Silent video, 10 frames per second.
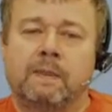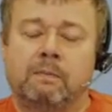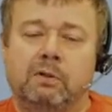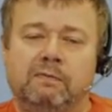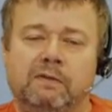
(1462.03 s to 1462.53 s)

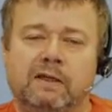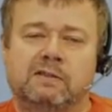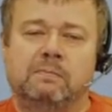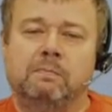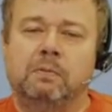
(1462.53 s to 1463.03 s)
But if they're
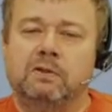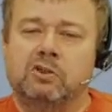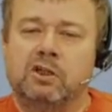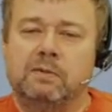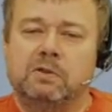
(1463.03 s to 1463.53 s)
simple and
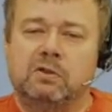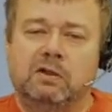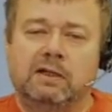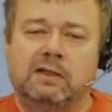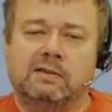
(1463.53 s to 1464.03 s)
cheap to
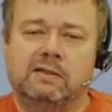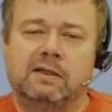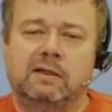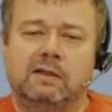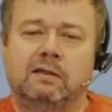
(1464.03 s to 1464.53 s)
create as
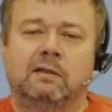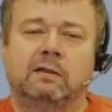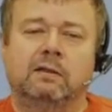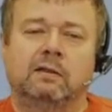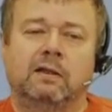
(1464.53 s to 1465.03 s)
needed,
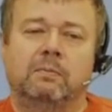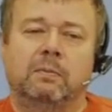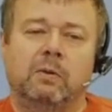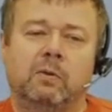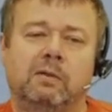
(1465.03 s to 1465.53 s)
it
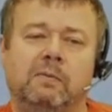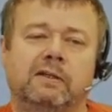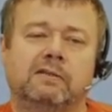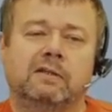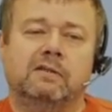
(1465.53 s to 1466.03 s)
may well make
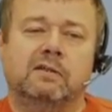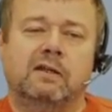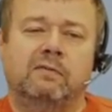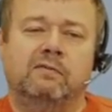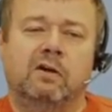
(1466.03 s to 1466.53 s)
sense to
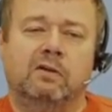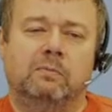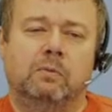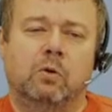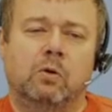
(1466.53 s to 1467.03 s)
have rather
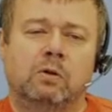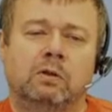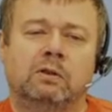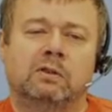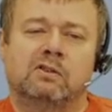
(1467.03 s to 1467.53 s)
more
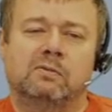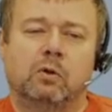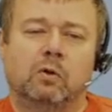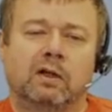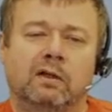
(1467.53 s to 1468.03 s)

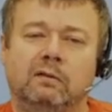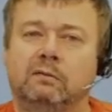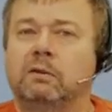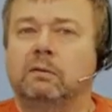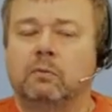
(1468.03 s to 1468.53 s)
smaller,
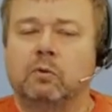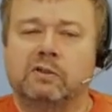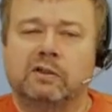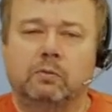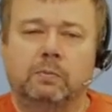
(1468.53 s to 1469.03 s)
more
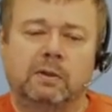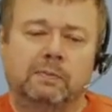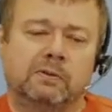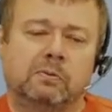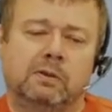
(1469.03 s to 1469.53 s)

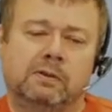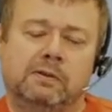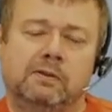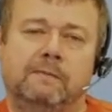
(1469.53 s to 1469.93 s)
single-purpose ones.